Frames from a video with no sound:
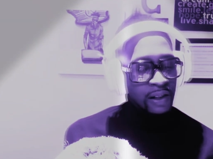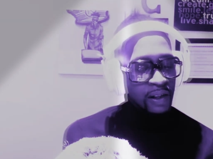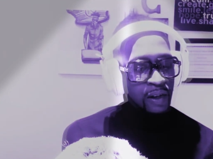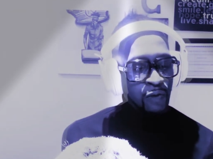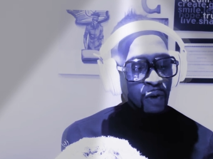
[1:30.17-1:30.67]

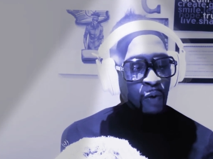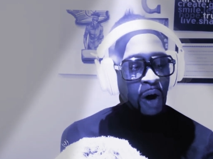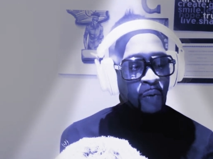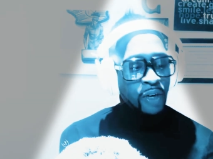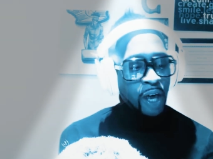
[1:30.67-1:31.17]
for what
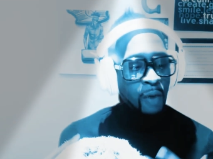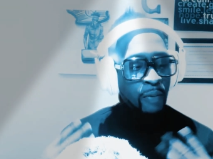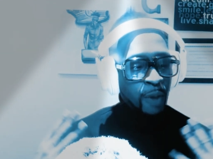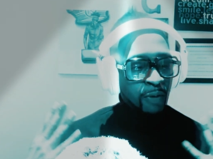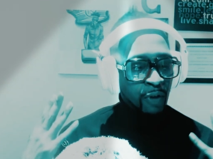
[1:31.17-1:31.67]
we helped build
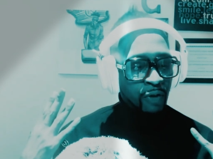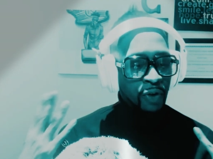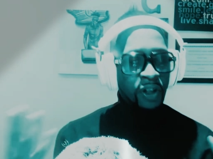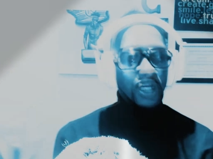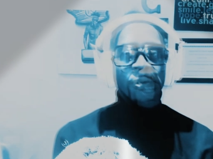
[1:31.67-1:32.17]
before Rona
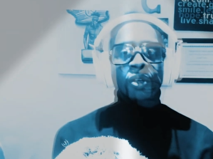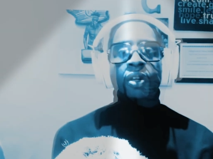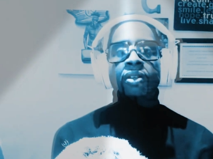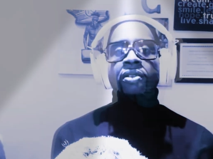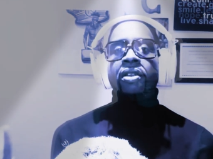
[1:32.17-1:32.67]
came along.
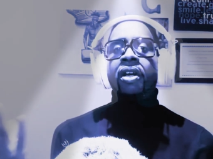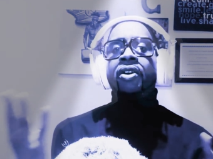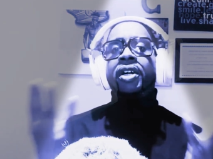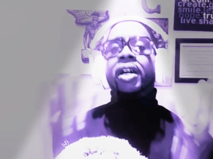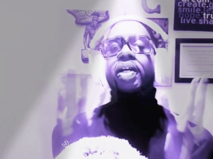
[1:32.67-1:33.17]
Okay.